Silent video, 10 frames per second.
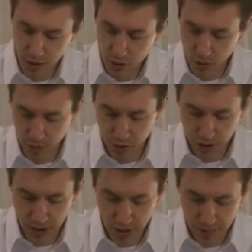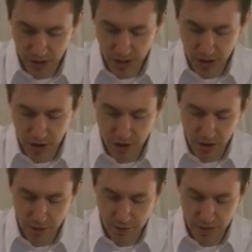So I'm getting out
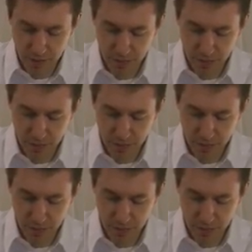enough, and